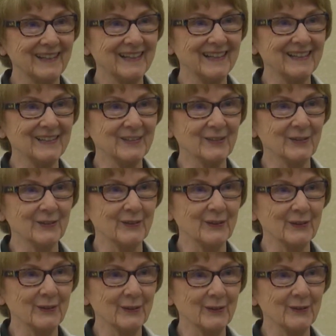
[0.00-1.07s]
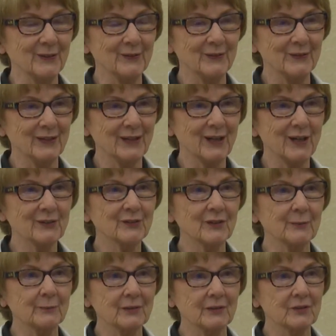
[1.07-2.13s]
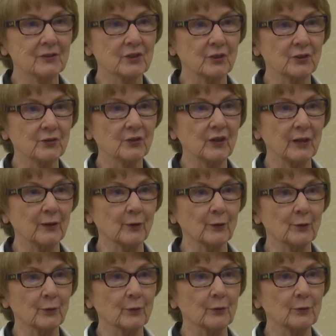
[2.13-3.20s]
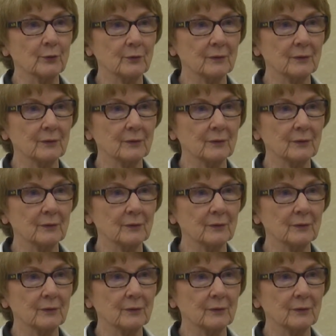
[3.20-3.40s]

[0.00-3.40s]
The concept didn't just sail through